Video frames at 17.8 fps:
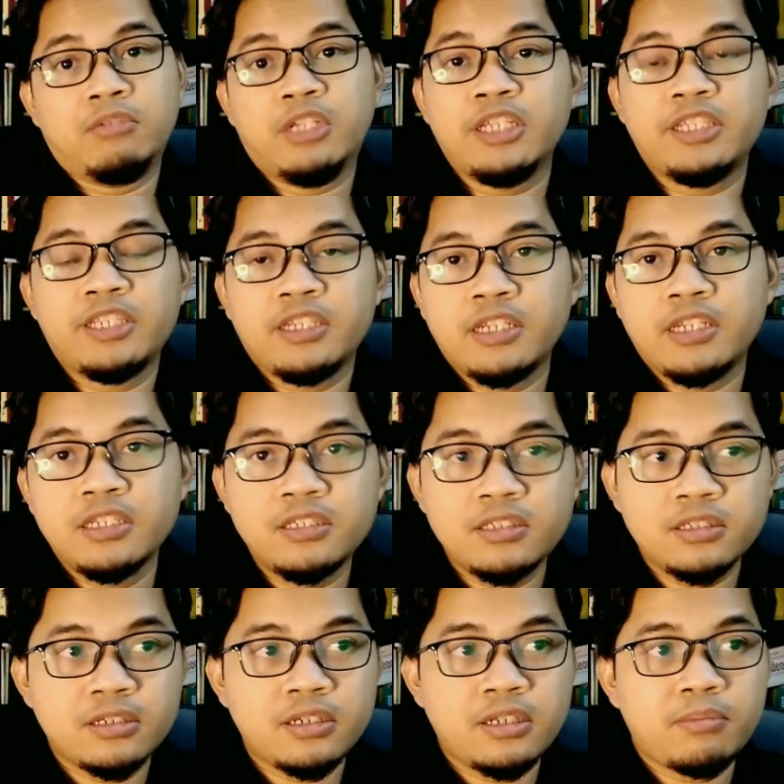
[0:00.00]

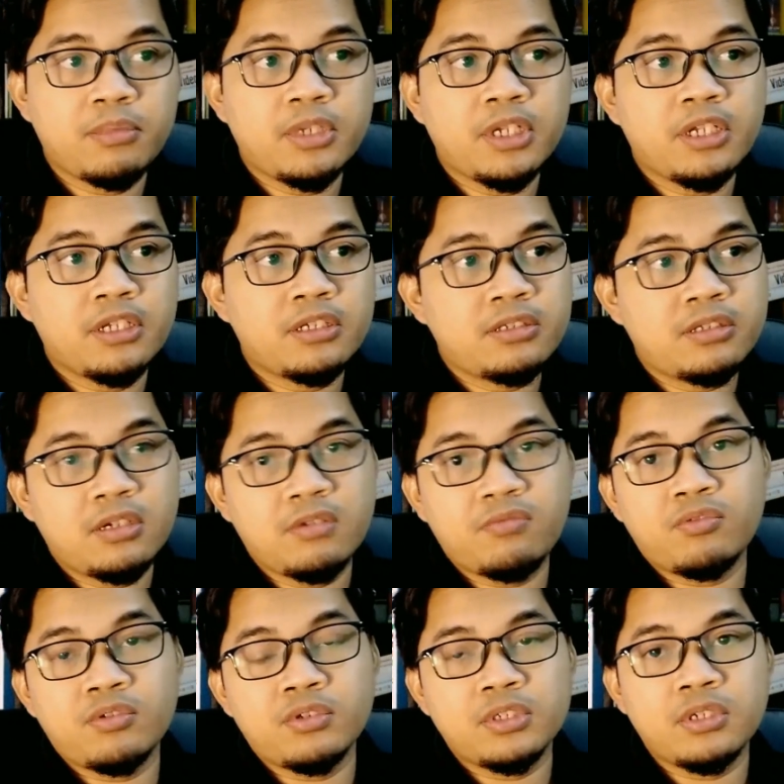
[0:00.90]
destination in
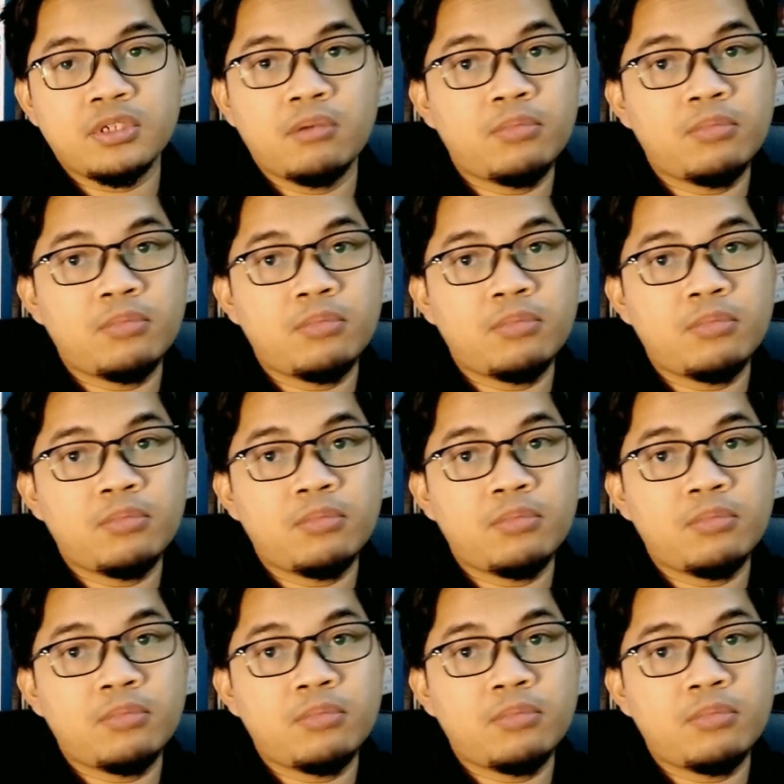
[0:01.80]
Malaysia, for